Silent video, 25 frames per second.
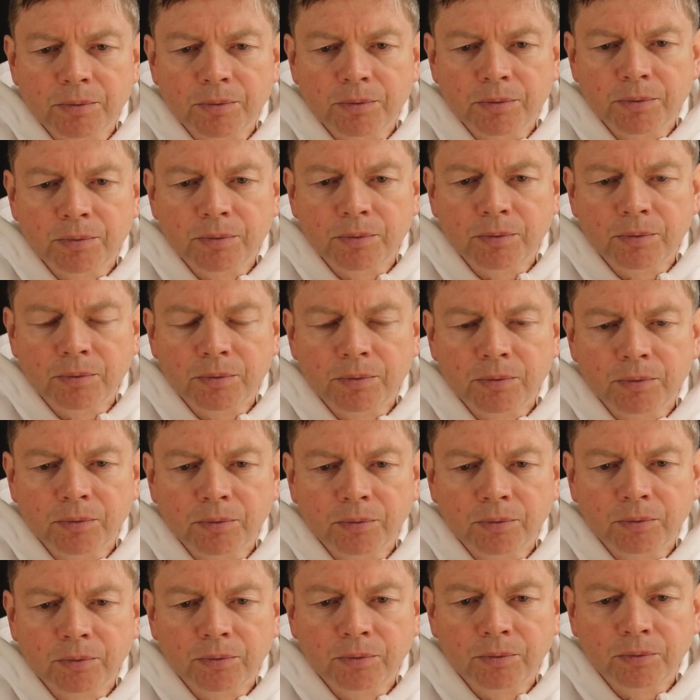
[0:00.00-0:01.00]

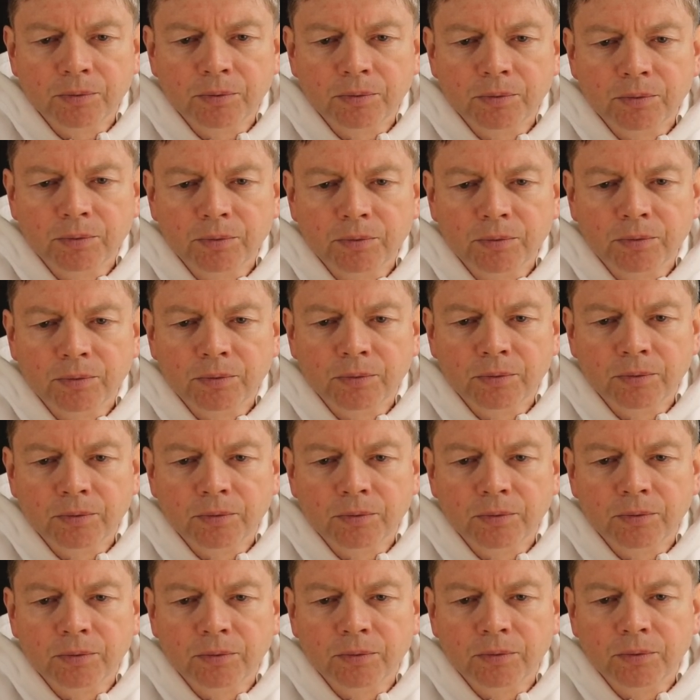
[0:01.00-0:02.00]

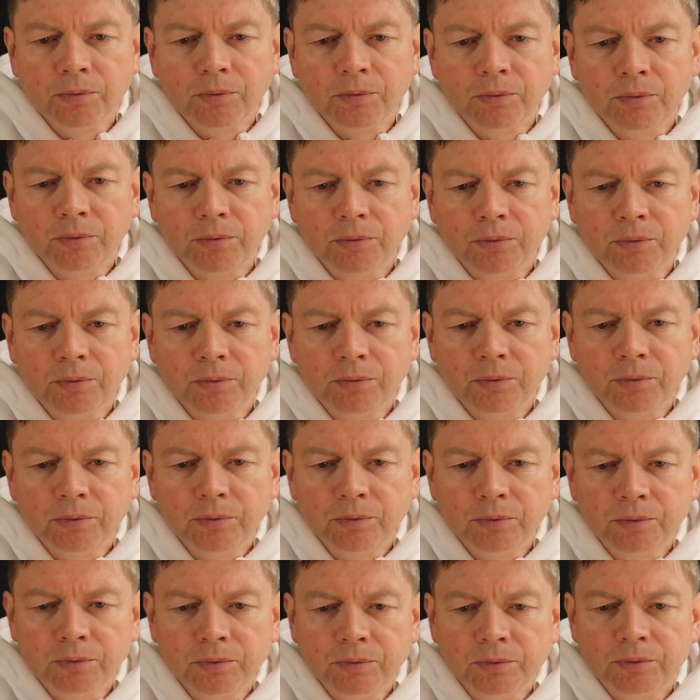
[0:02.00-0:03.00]

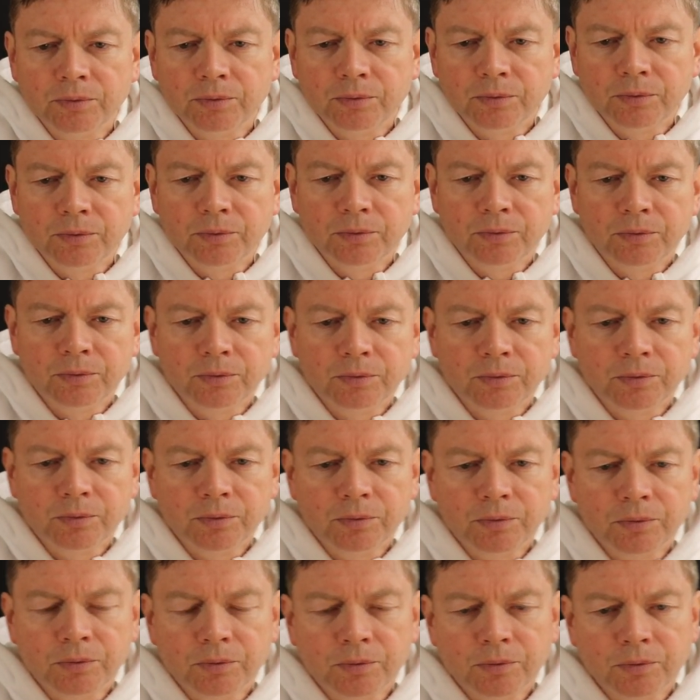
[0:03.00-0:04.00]

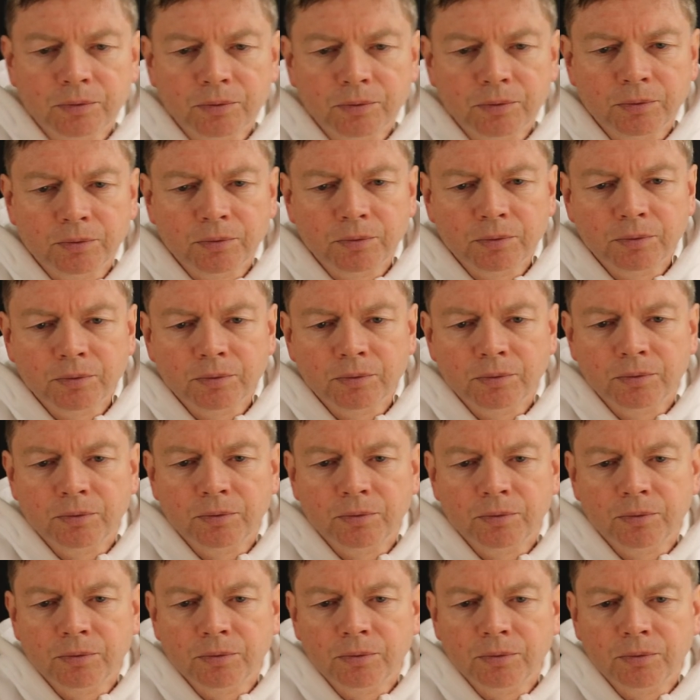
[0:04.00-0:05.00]

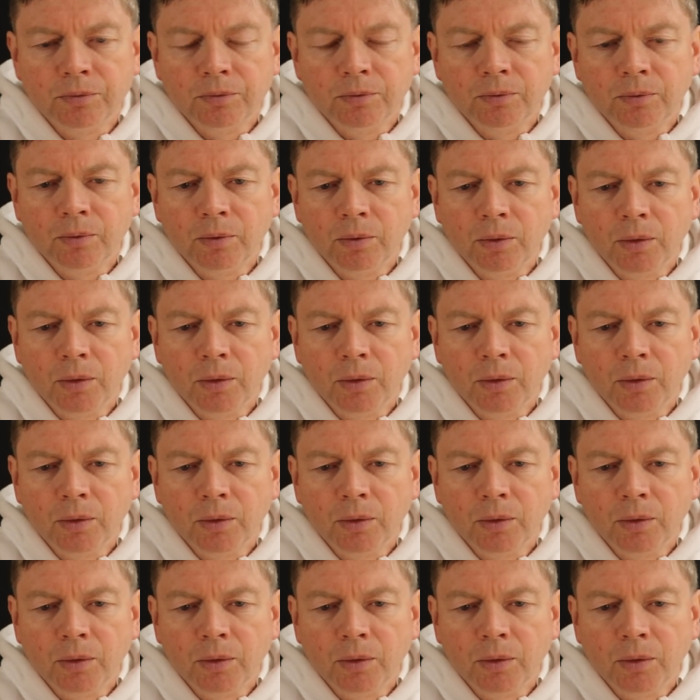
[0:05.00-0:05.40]
Nothing is said.